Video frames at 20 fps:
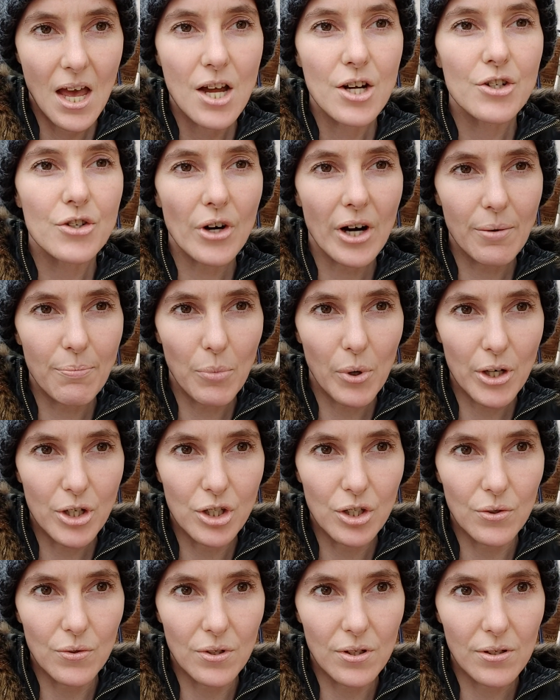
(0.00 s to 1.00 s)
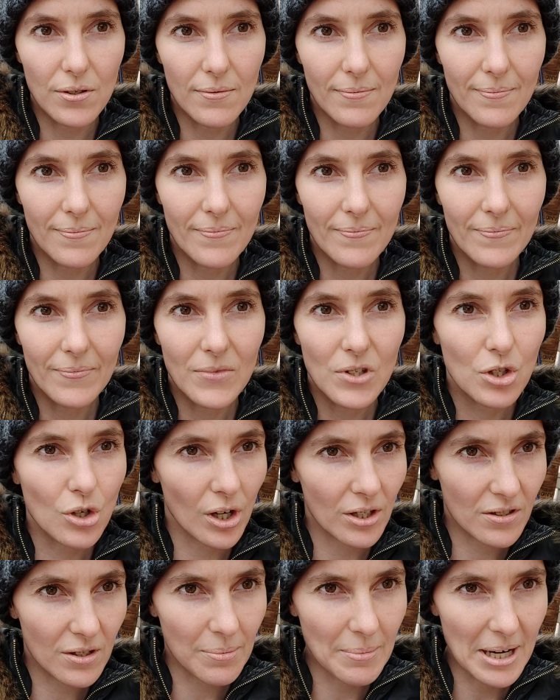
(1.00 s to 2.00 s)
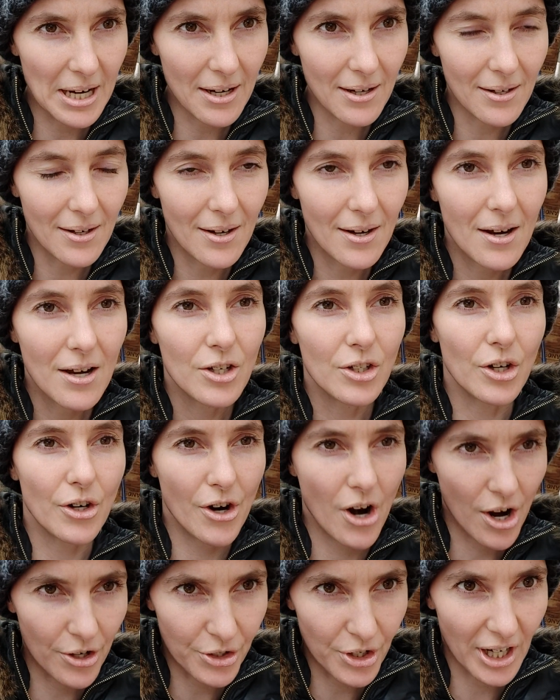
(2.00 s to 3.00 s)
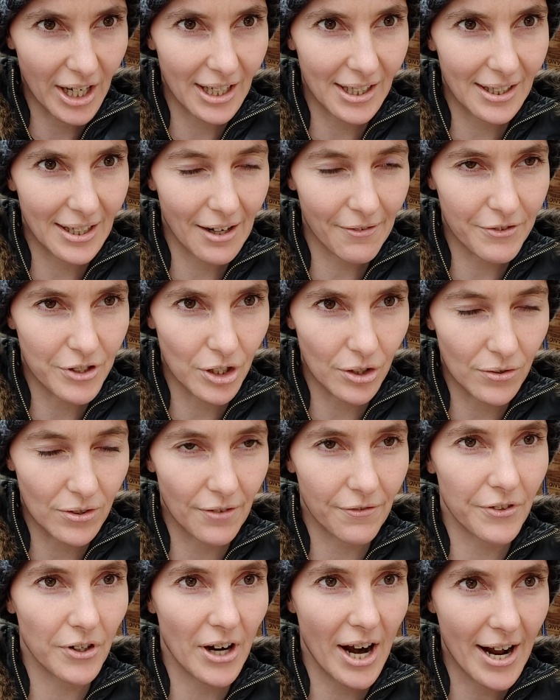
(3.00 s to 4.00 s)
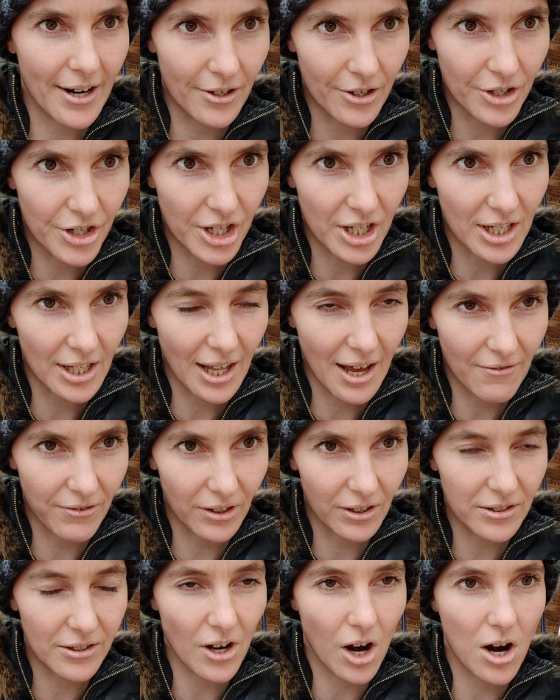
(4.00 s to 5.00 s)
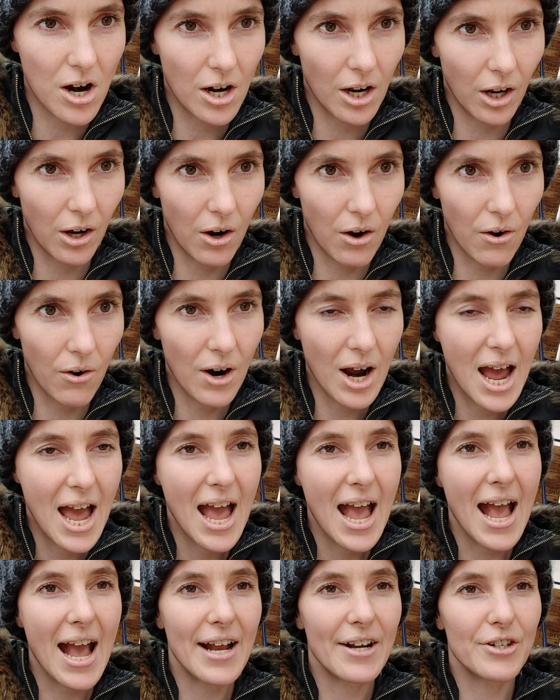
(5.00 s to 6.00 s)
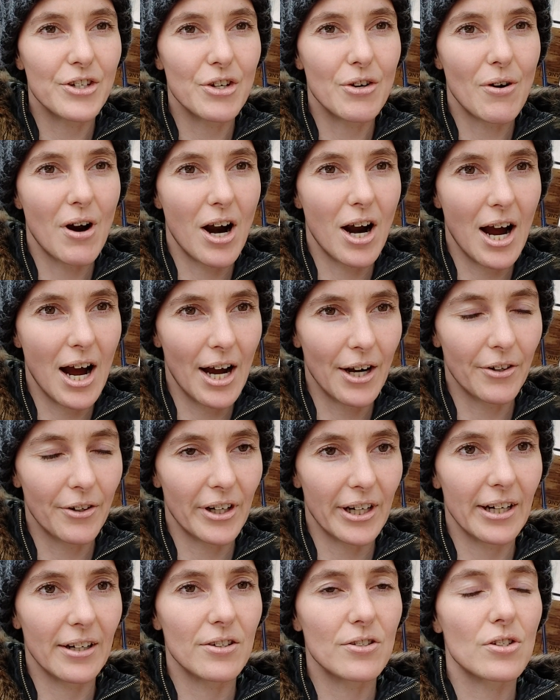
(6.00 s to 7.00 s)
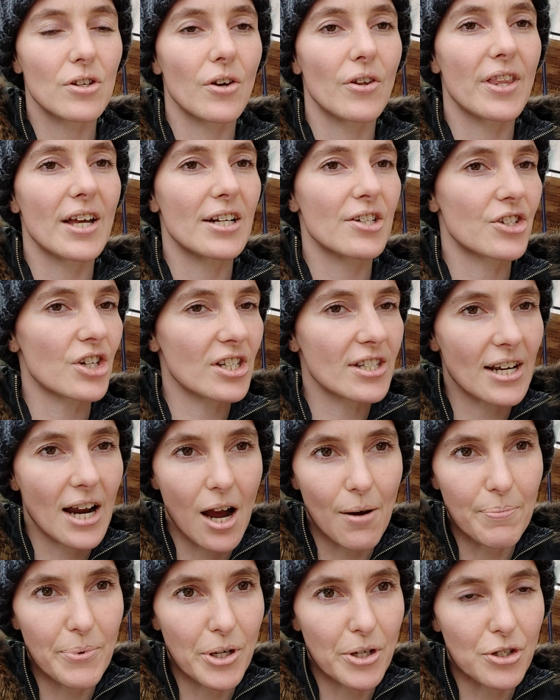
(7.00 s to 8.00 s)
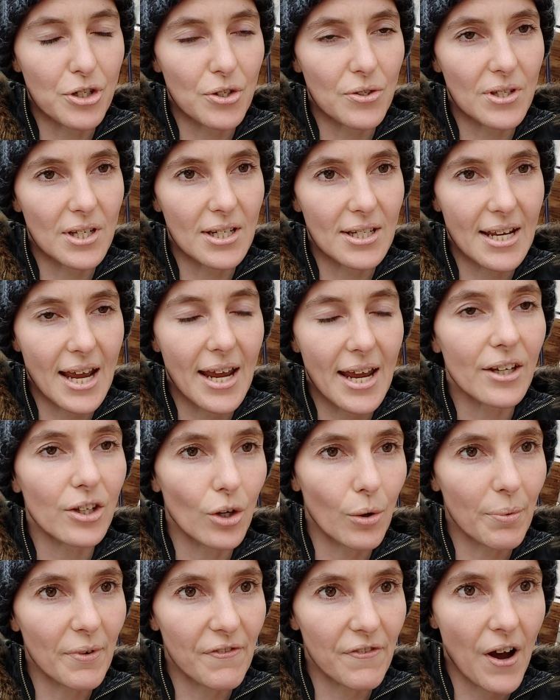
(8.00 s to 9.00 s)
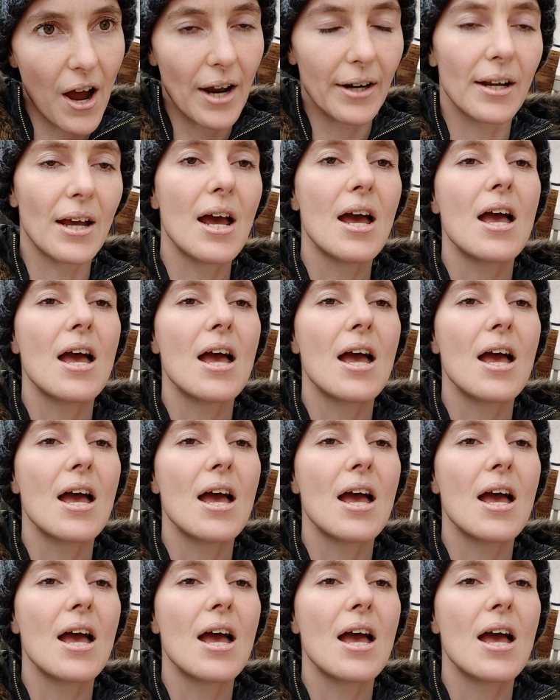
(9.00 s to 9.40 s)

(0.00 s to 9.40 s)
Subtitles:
drink more juice. Trust me, you're not drinking enough juice if your energy levels are low and you are hungry. So then just up your juice intake, you'll be fine.